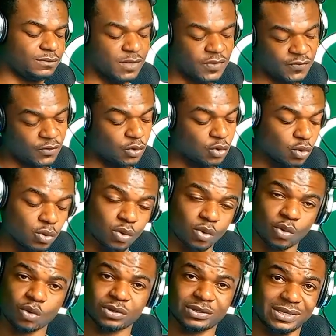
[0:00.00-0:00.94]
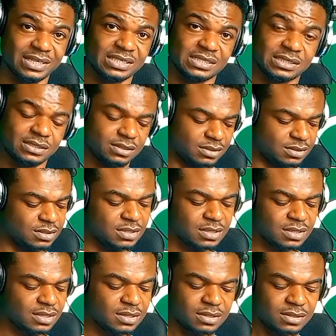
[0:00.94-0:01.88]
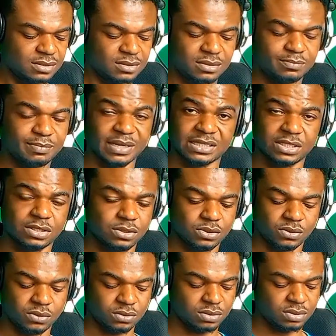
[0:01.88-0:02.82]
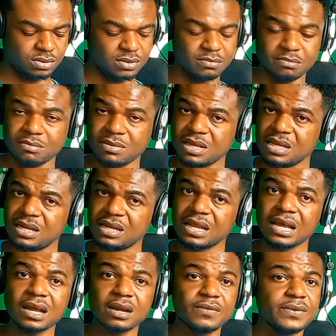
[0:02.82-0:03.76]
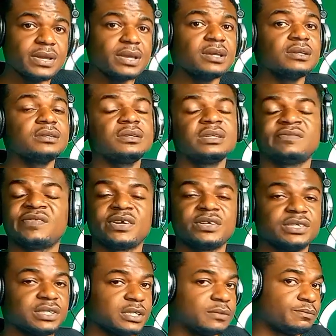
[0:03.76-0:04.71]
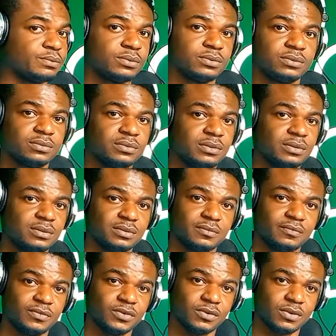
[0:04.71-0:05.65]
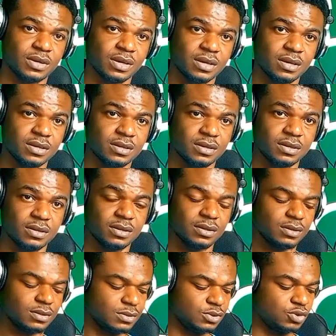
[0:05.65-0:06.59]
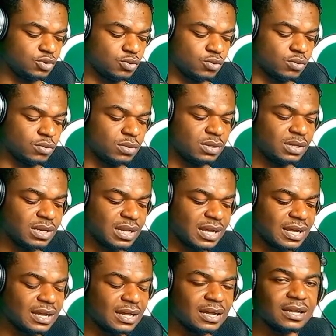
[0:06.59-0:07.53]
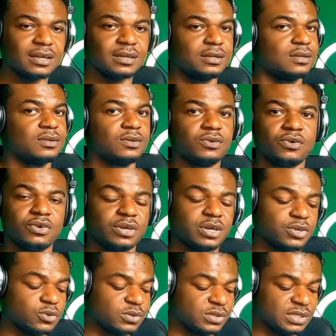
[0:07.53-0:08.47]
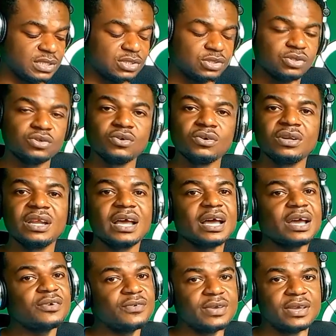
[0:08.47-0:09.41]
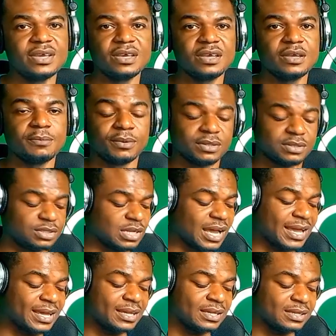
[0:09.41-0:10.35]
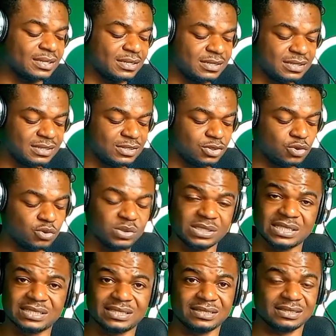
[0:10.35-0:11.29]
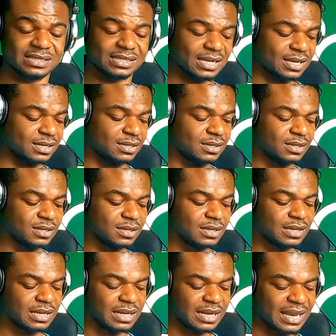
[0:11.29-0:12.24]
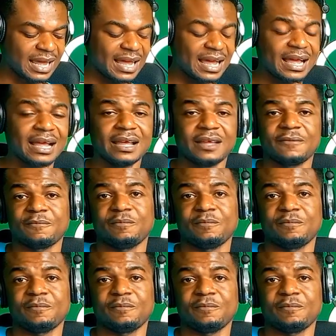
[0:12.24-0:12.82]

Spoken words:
If you know this passing note, mi la re is very simple. Okay, so la, or you can use this so la re, but I use this instead. La